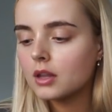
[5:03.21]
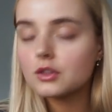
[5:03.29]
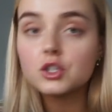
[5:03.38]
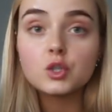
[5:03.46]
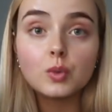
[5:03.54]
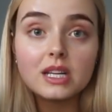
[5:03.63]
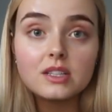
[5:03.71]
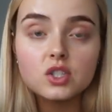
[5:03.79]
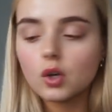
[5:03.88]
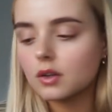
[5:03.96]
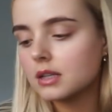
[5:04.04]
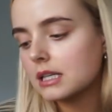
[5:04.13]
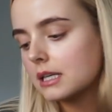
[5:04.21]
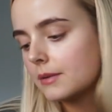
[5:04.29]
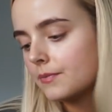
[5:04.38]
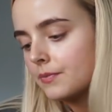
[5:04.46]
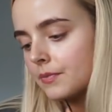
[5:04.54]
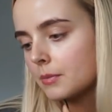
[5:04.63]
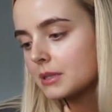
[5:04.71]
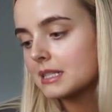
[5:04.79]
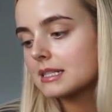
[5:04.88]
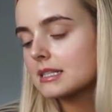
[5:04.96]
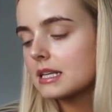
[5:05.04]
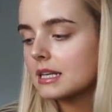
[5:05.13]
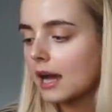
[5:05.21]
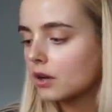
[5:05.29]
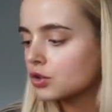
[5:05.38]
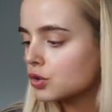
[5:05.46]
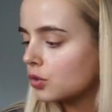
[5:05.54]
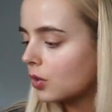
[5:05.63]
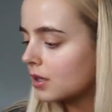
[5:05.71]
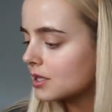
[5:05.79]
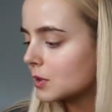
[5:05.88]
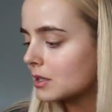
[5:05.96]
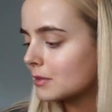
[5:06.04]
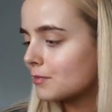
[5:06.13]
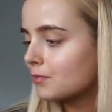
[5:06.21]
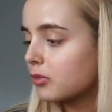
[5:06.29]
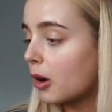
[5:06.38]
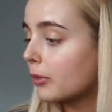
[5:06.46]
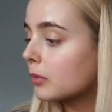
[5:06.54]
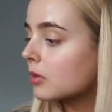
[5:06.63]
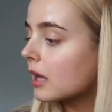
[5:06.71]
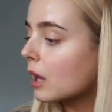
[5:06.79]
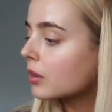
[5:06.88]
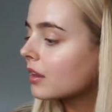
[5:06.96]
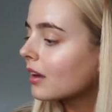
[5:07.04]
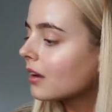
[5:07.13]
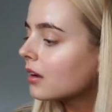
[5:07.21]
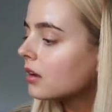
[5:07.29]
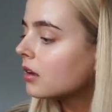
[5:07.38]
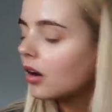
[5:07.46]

The sweet and salty, but this is the natural one, so it's probably a bit healthier.